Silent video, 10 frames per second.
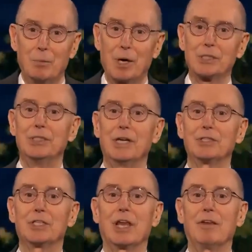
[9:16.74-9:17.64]
President
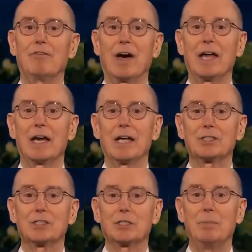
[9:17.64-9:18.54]
Nelson invited
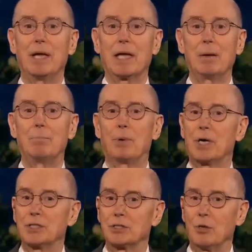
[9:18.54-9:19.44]
us to make a
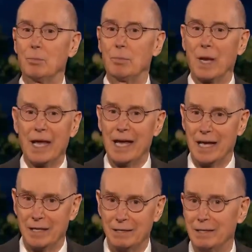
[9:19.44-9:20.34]
personal
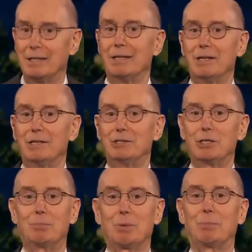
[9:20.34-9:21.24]
plan
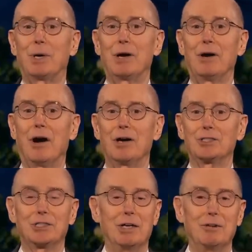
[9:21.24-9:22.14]
to prepare
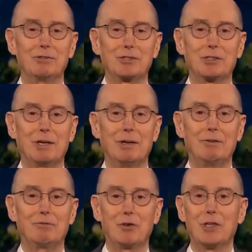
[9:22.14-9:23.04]
ourselves
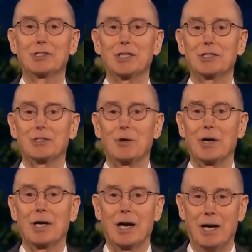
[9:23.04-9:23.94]
for this
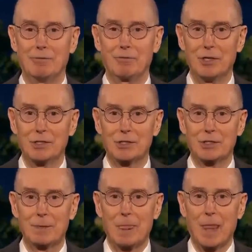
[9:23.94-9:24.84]
historic conference,
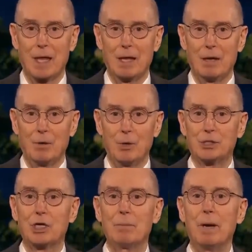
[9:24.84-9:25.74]

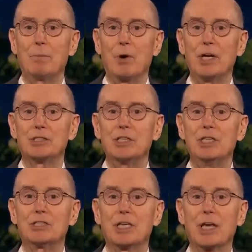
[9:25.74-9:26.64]
which commemoration,
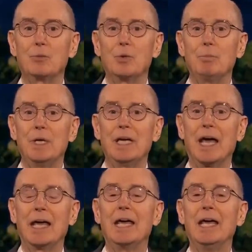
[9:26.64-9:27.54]
he said, would be
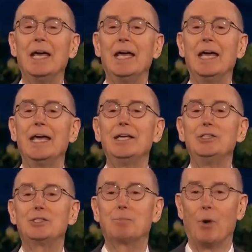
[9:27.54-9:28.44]
a
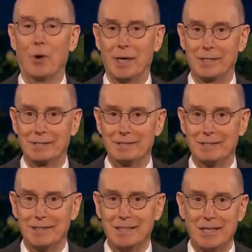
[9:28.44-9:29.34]
hinge point
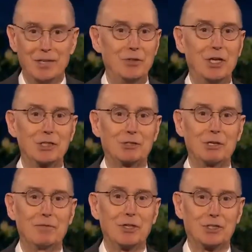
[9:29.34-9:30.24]
in the
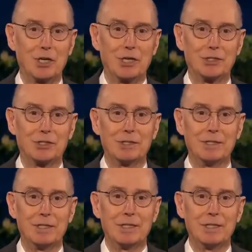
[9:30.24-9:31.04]
history of the church.